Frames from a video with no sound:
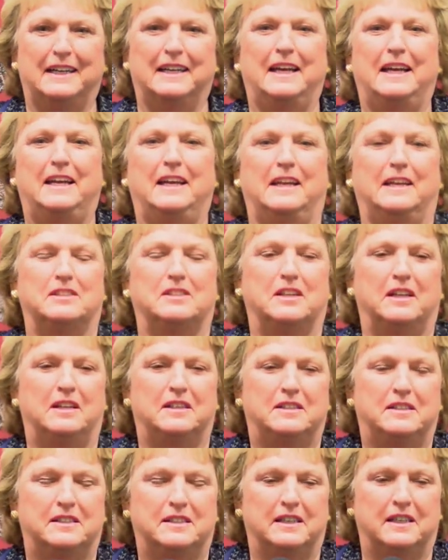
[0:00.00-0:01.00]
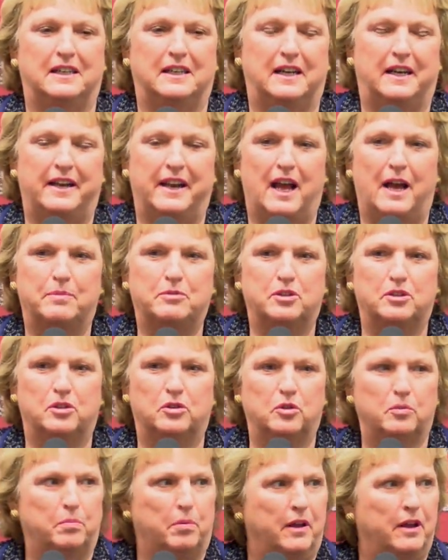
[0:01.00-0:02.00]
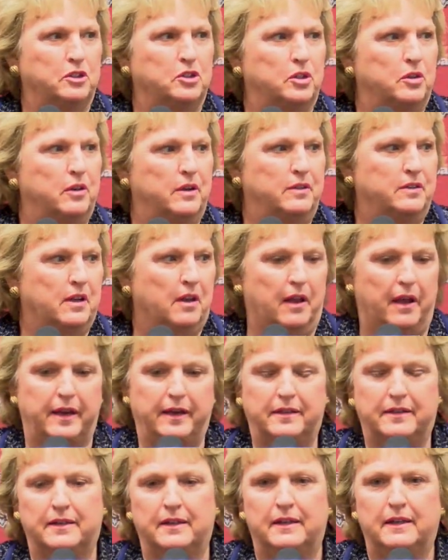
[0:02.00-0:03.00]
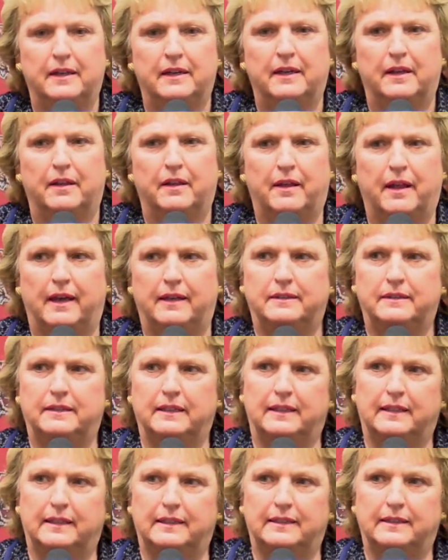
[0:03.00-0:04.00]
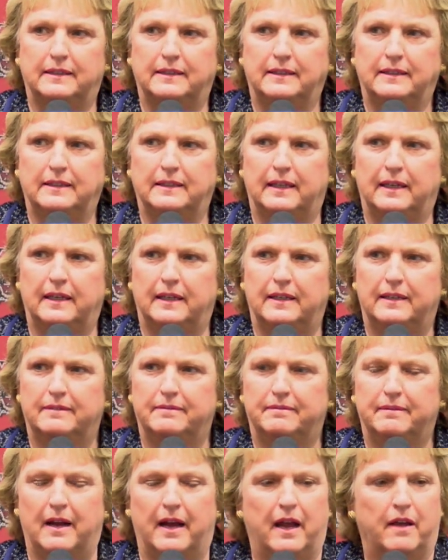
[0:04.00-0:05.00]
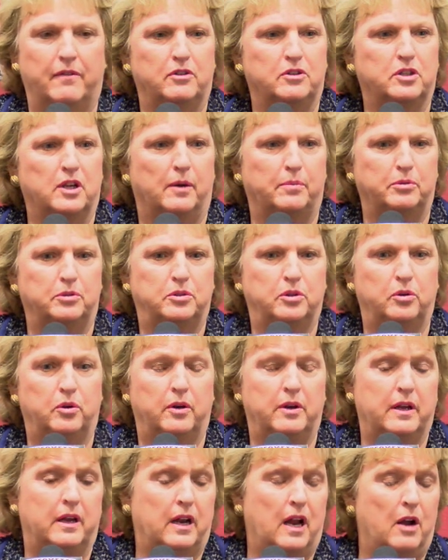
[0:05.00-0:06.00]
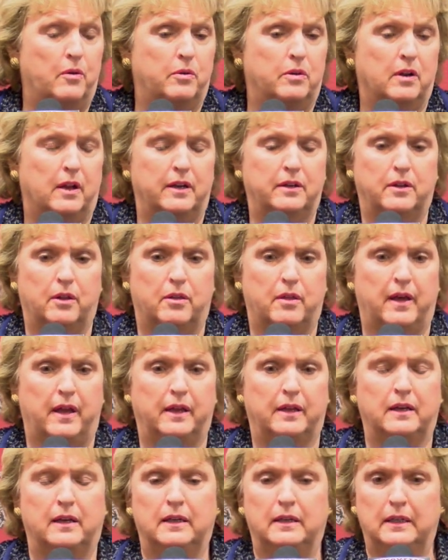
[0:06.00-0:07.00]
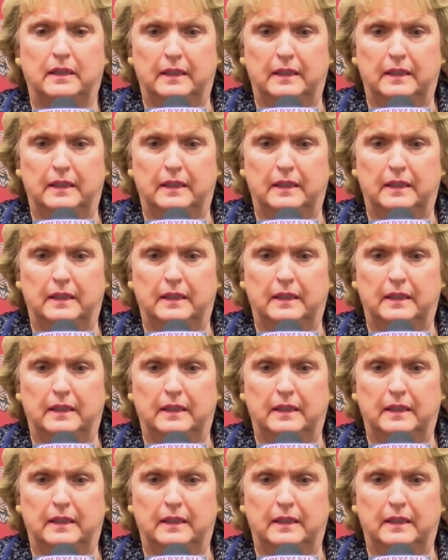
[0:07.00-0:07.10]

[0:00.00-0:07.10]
It is. It's uh, an absolute pleasure and delight that uh, uh I this opportunity, and I would like to thank